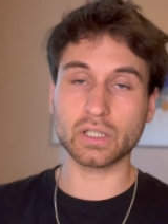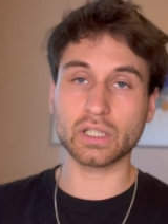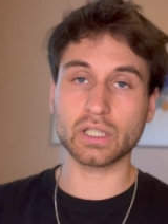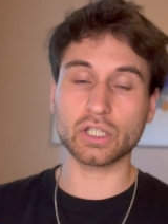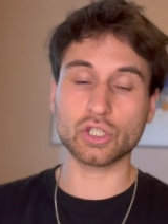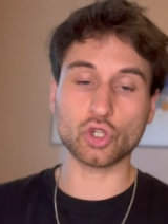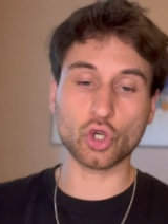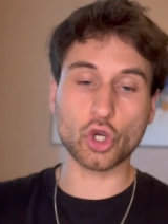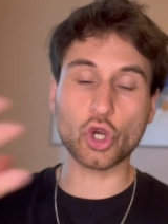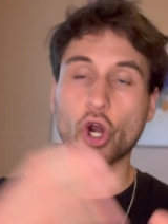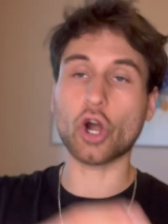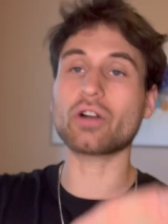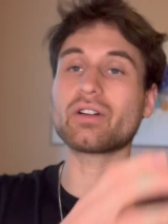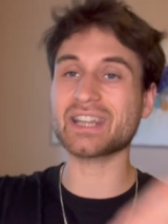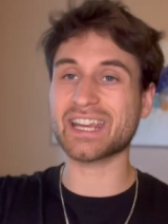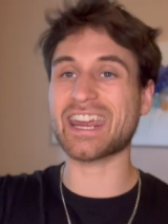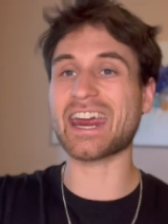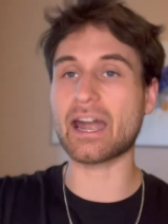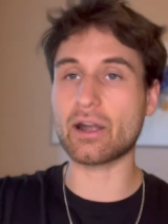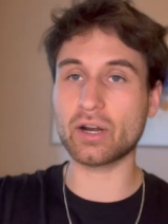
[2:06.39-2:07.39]
your current
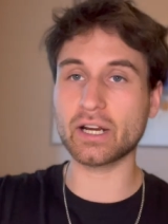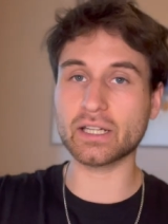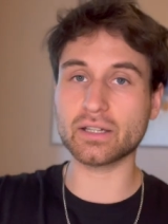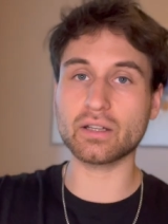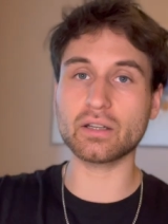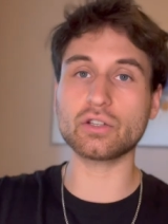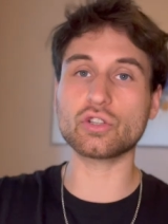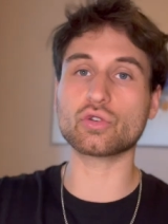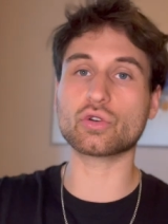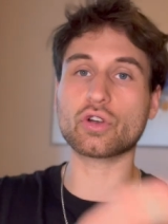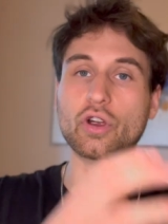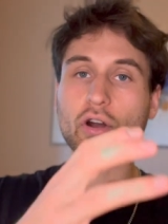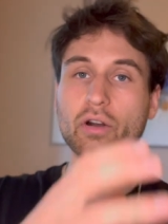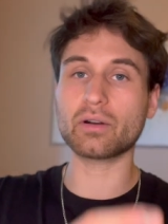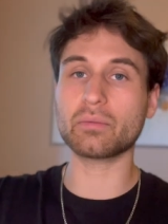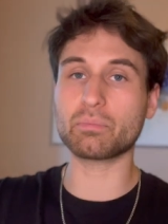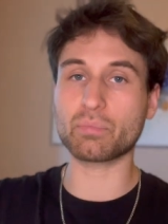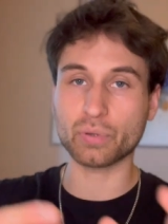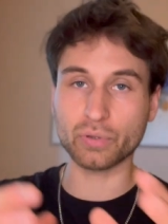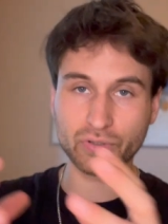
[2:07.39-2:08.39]
character, your
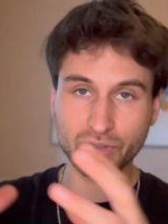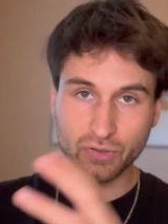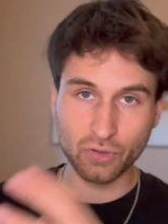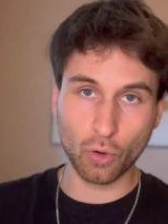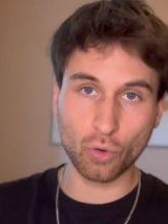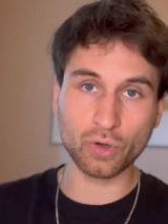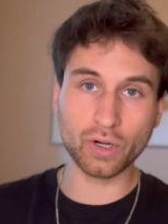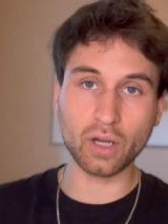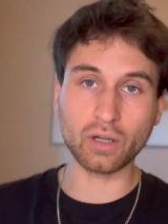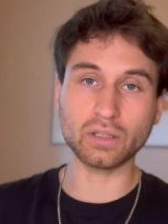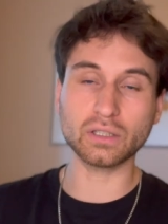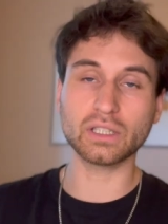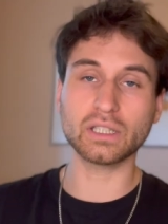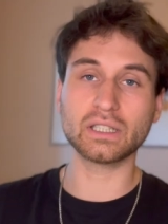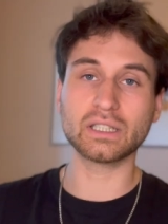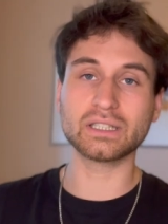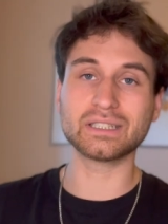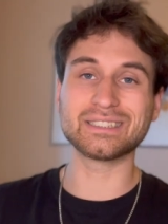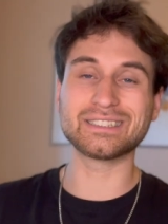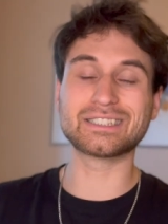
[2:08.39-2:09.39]
current persona
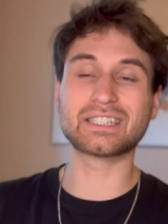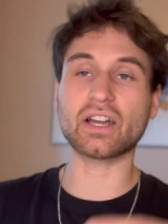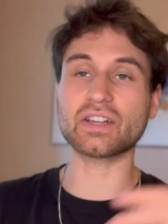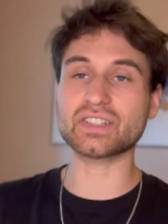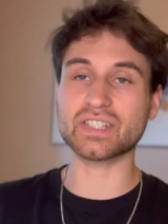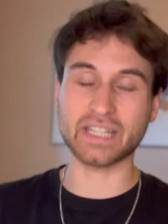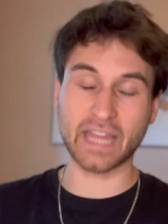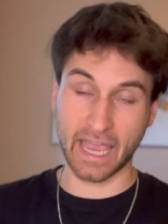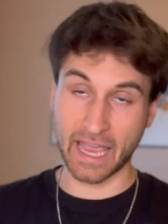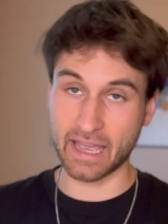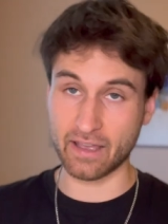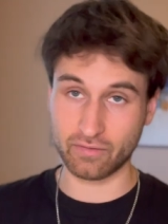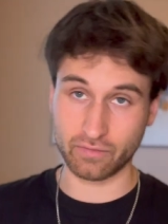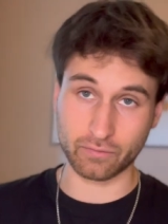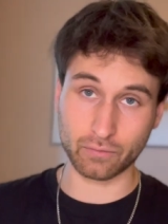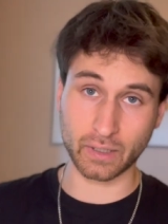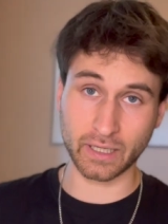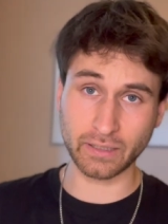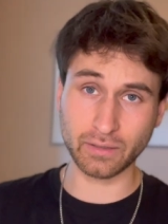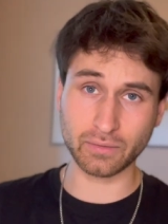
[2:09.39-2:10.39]
doesn't have,
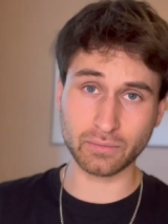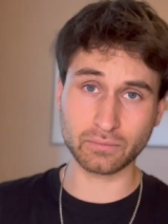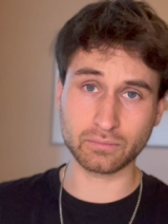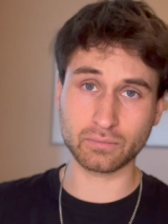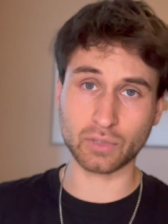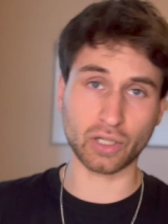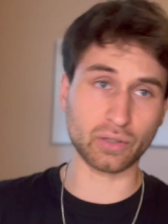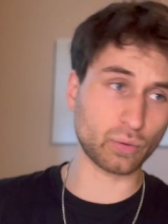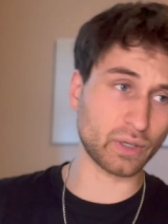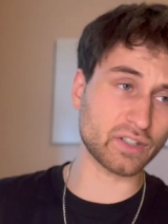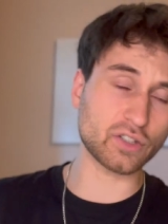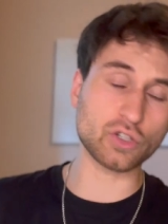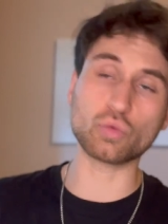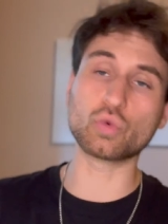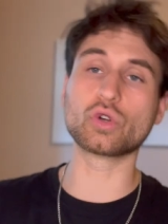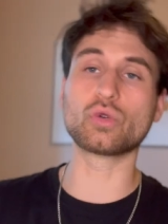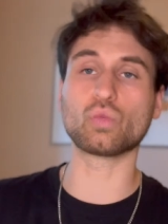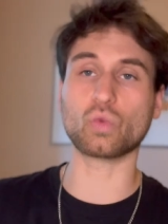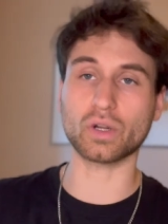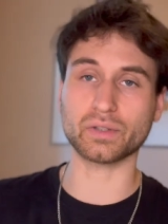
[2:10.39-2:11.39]
right? Otherwise, you
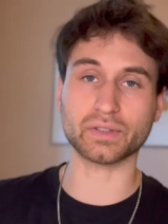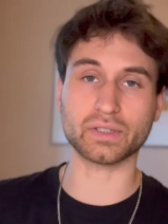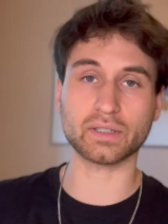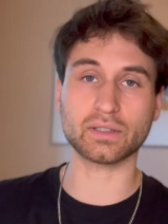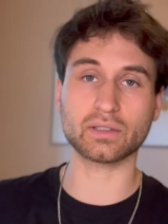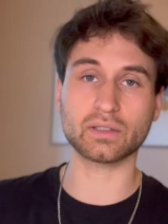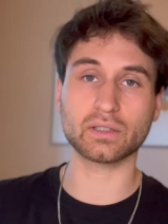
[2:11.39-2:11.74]
wouldn't want it.